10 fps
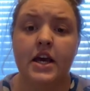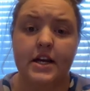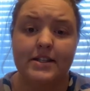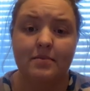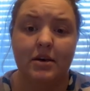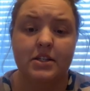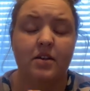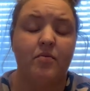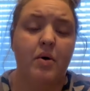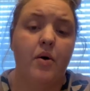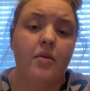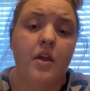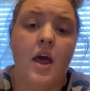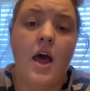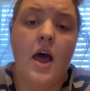It's a mix of both,
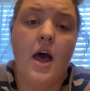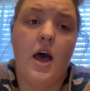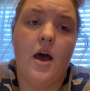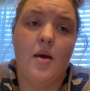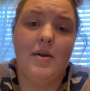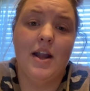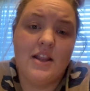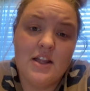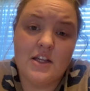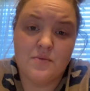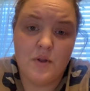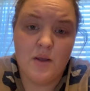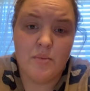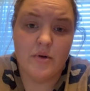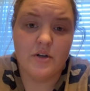and I think that's really
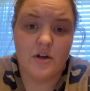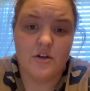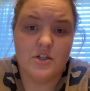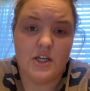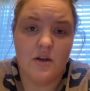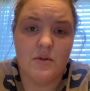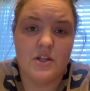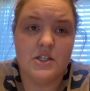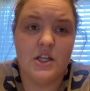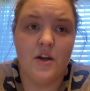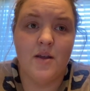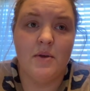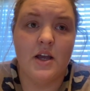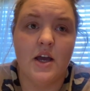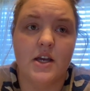important to understand with this theory,
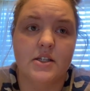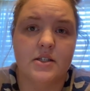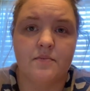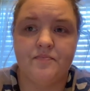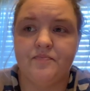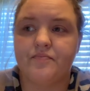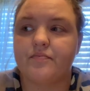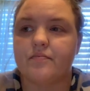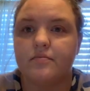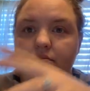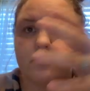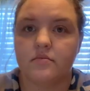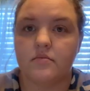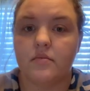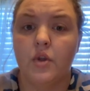because
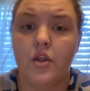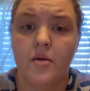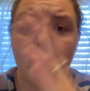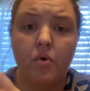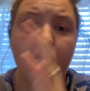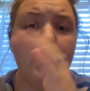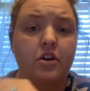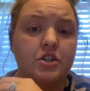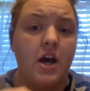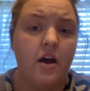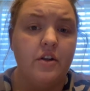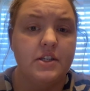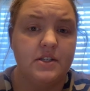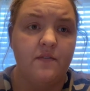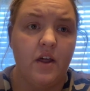the more that your child
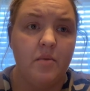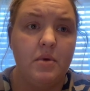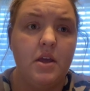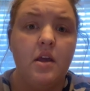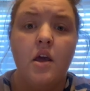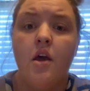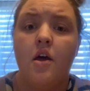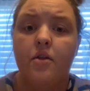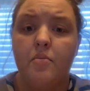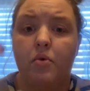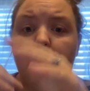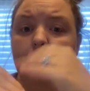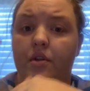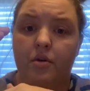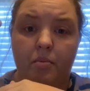is developing, the more
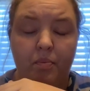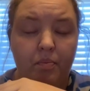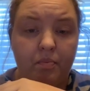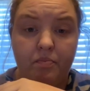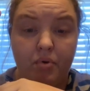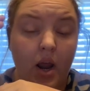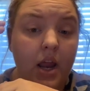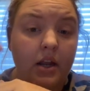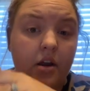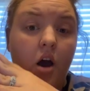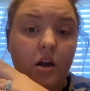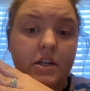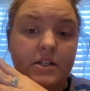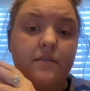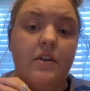that their brain
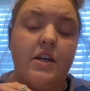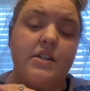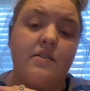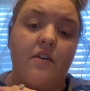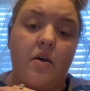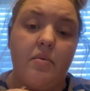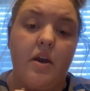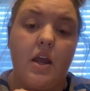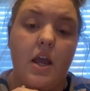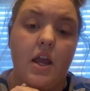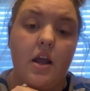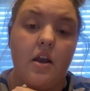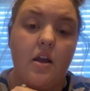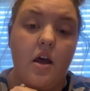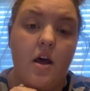cognitively is developing, and